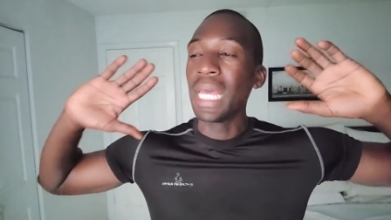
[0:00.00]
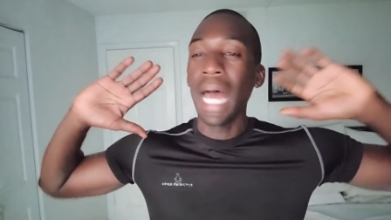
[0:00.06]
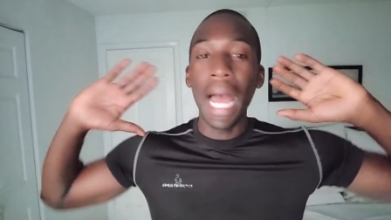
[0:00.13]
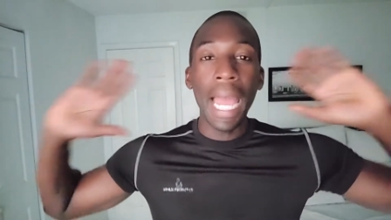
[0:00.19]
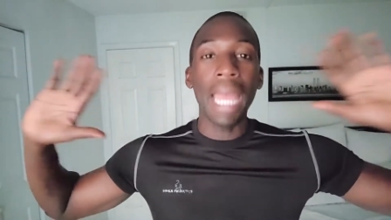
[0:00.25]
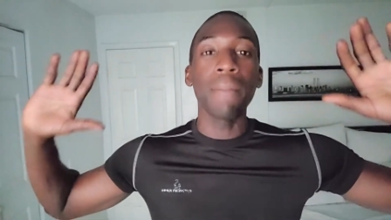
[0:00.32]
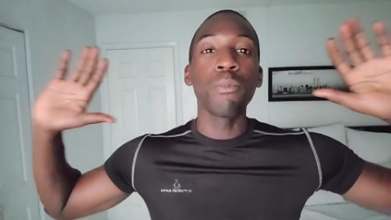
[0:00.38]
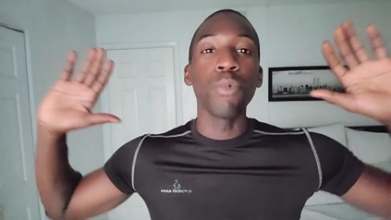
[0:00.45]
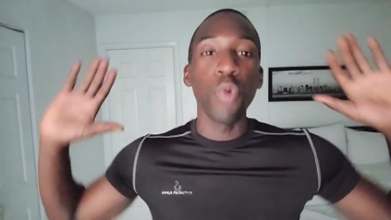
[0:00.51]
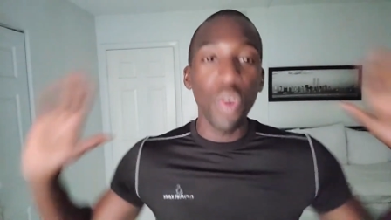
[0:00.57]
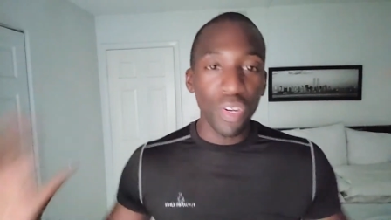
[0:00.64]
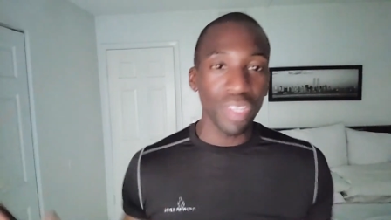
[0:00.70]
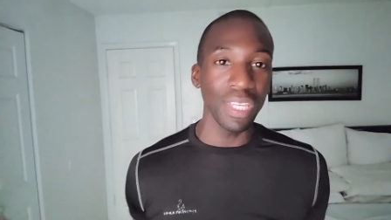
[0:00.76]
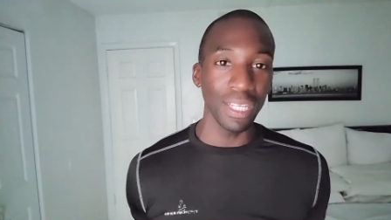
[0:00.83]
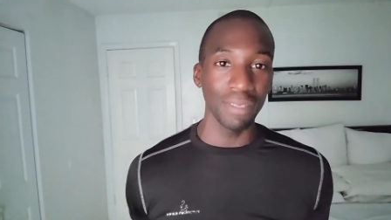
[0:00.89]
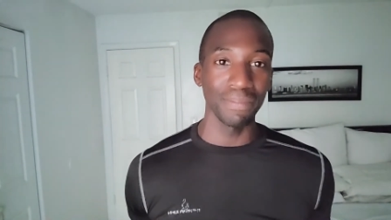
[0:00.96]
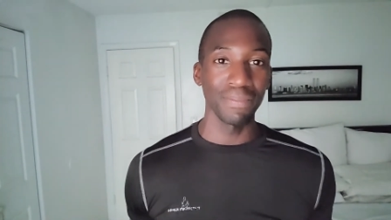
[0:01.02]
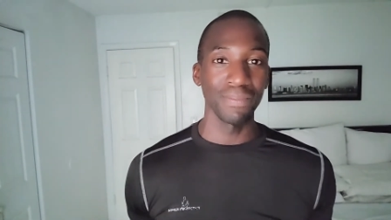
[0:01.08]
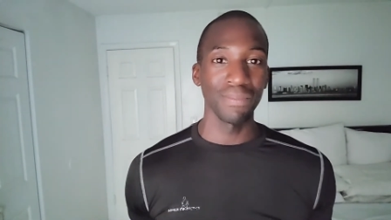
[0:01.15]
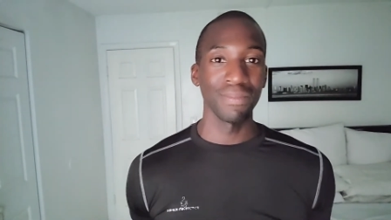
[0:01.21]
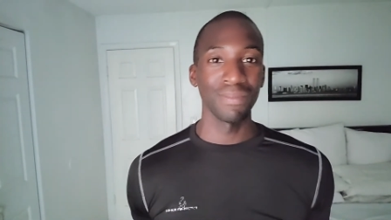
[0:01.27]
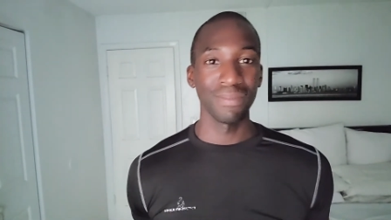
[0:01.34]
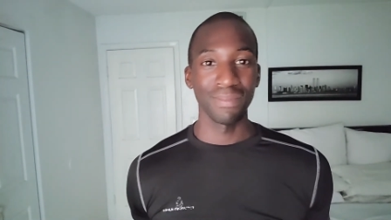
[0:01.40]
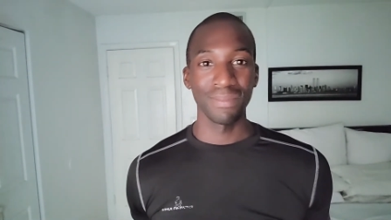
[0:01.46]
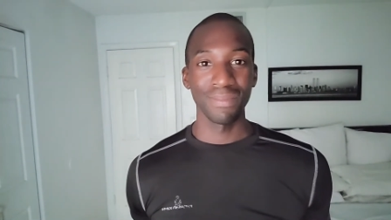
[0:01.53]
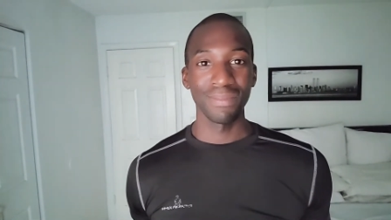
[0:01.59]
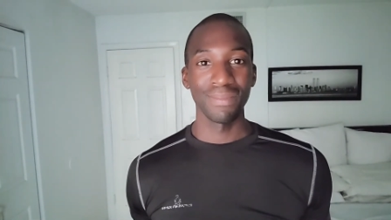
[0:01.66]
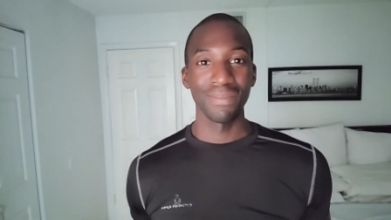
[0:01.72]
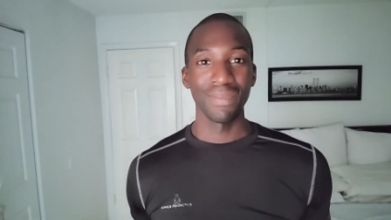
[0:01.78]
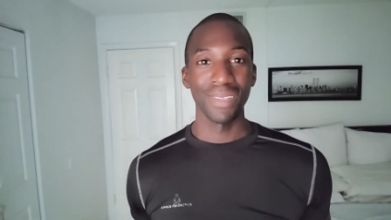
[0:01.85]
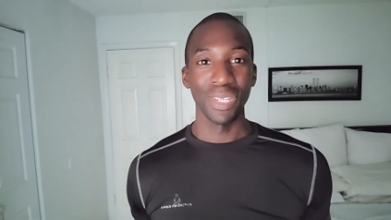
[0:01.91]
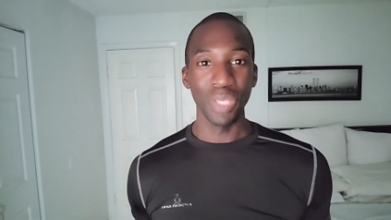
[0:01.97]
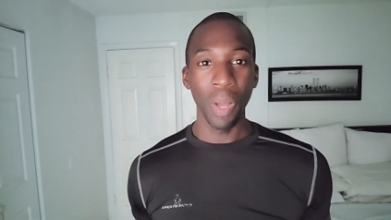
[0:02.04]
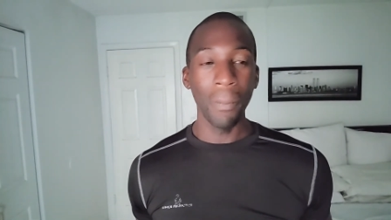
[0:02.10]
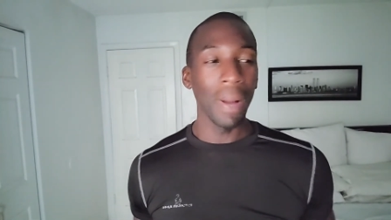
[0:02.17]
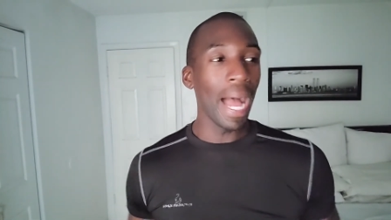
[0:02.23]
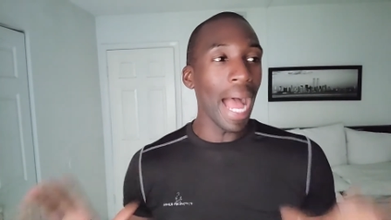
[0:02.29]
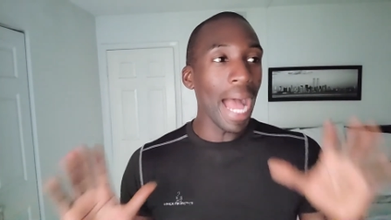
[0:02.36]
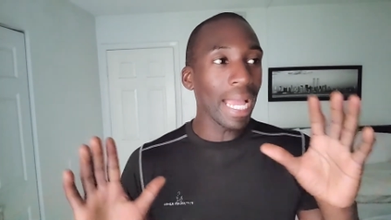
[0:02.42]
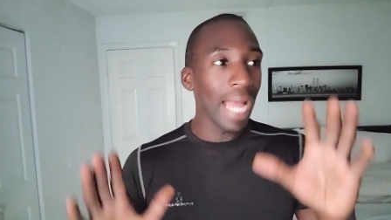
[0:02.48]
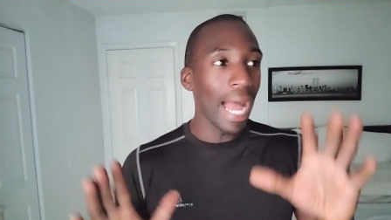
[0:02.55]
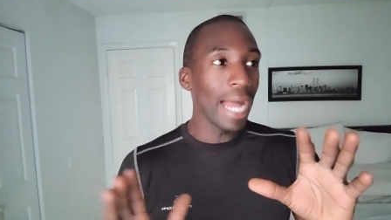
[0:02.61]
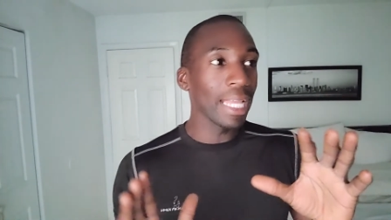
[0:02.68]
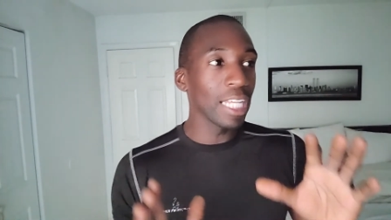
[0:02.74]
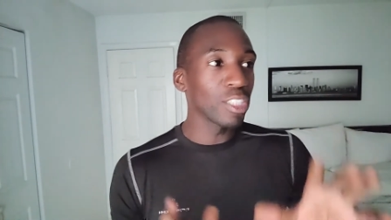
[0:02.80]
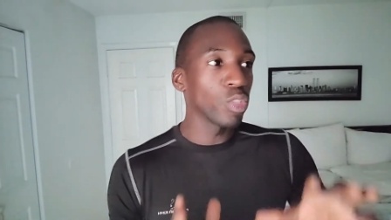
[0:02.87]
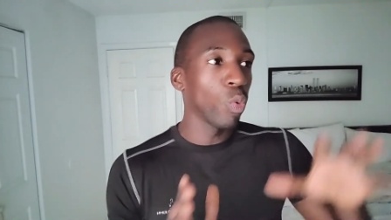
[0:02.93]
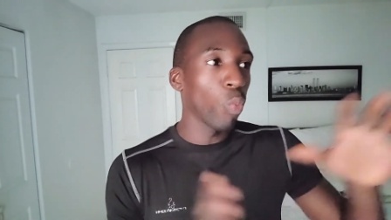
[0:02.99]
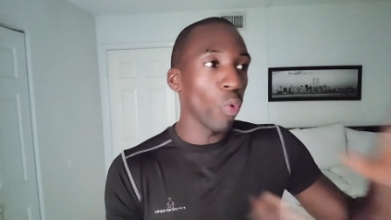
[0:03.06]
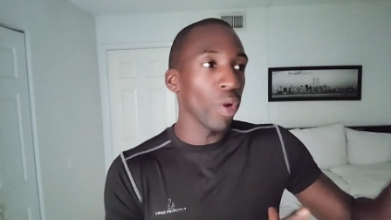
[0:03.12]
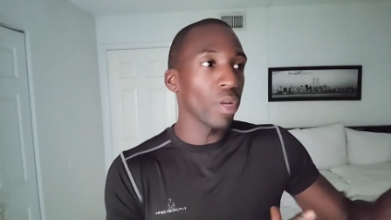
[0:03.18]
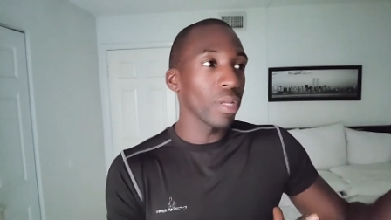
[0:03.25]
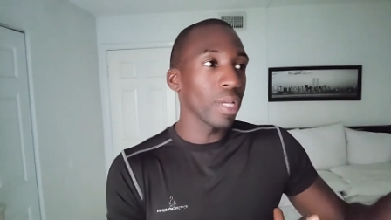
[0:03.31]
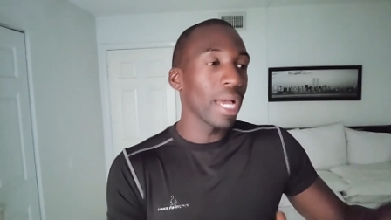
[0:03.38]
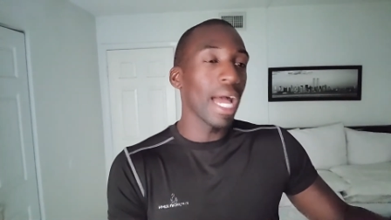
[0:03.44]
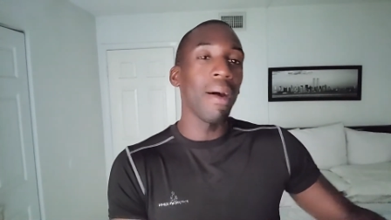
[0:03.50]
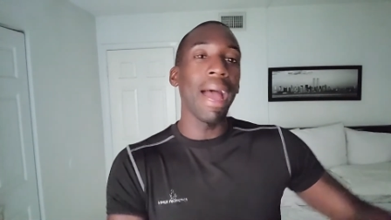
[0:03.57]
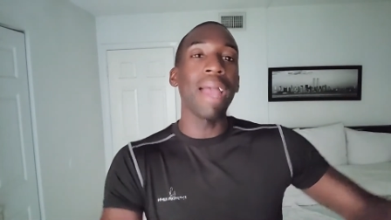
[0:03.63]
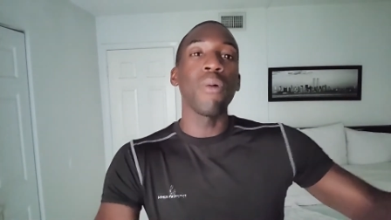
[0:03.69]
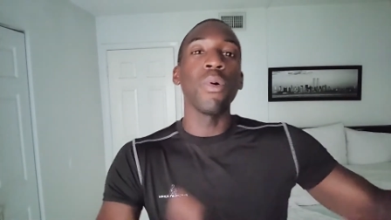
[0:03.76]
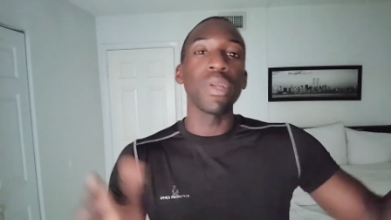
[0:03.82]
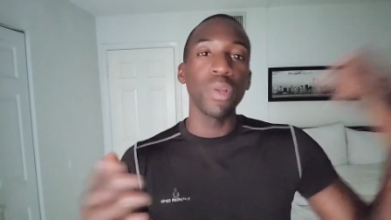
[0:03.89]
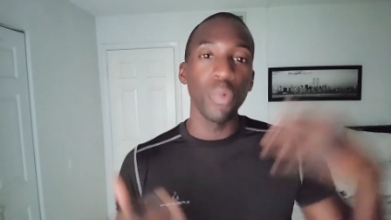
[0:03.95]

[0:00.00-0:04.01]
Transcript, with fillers: I'm working, you know. But I, I get to work how I want to